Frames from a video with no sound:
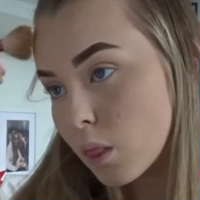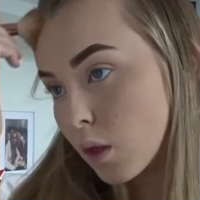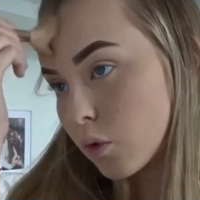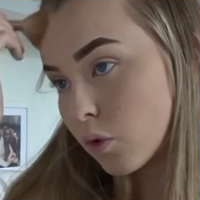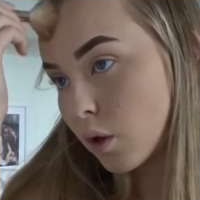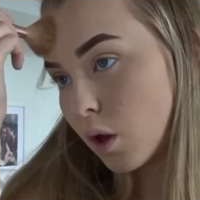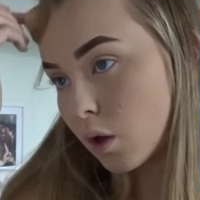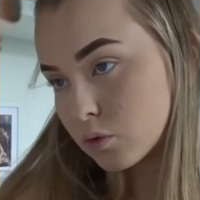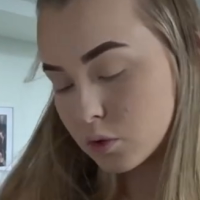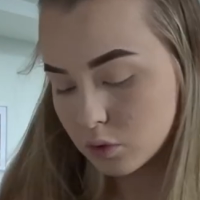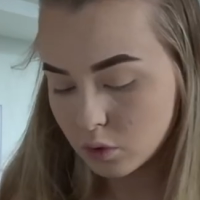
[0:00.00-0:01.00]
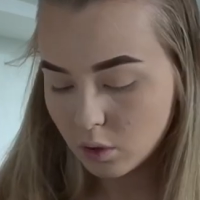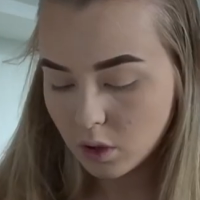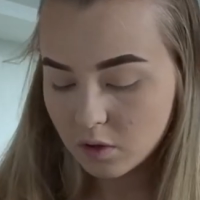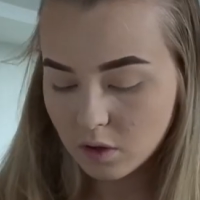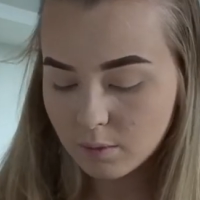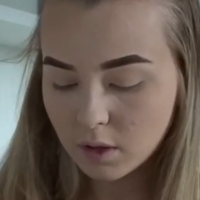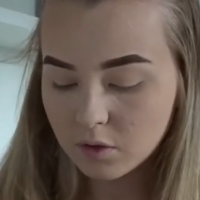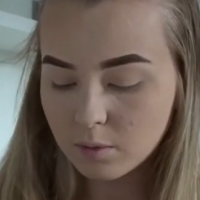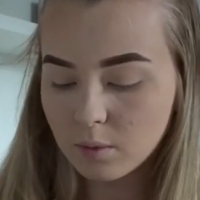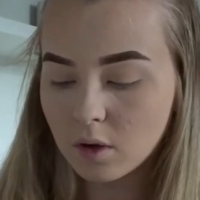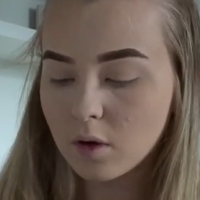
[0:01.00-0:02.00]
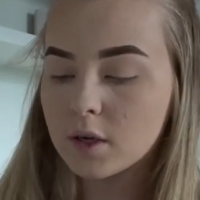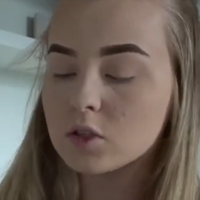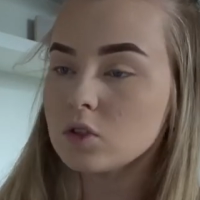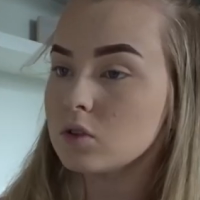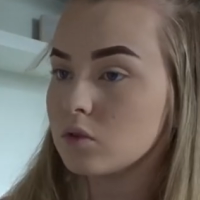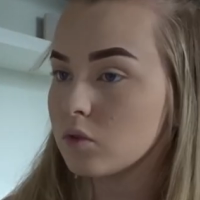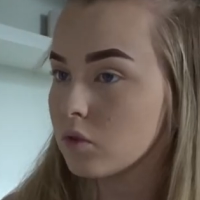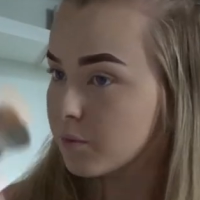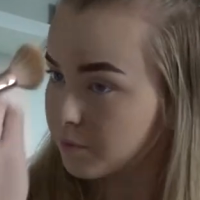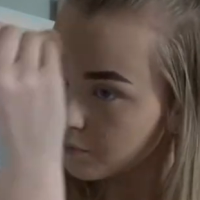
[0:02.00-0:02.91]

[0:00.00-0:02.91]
So yeah, I'll just do this and then we'll answer some more questions.